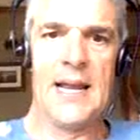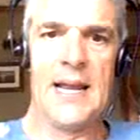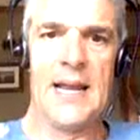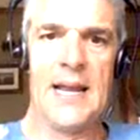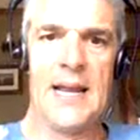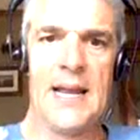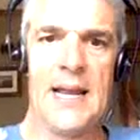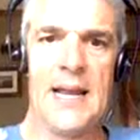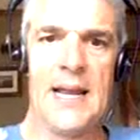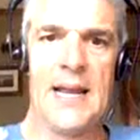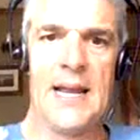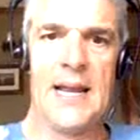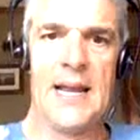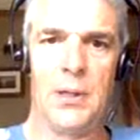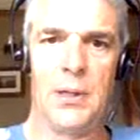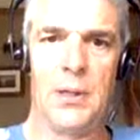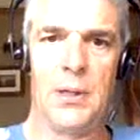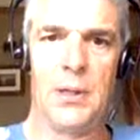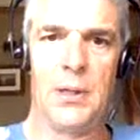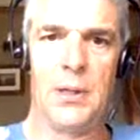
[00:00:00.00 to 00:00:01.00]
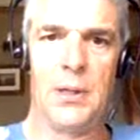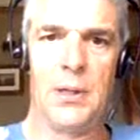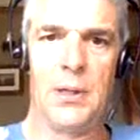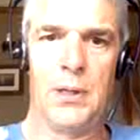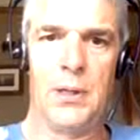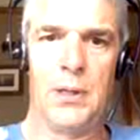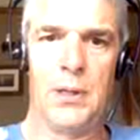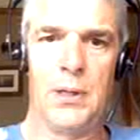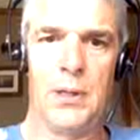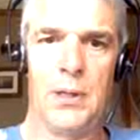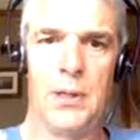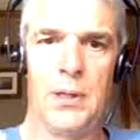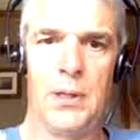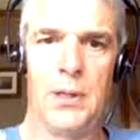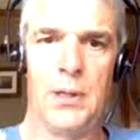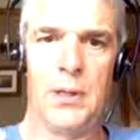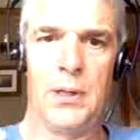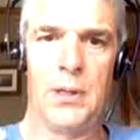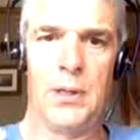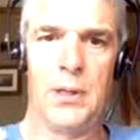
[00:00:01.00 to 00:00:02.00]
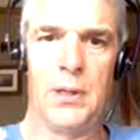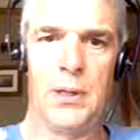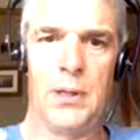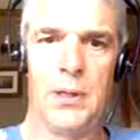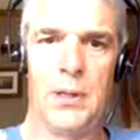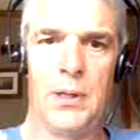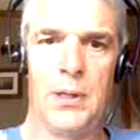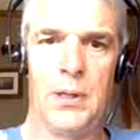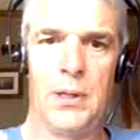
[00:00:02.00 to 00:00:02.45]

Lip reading: So 1 over, 1 up.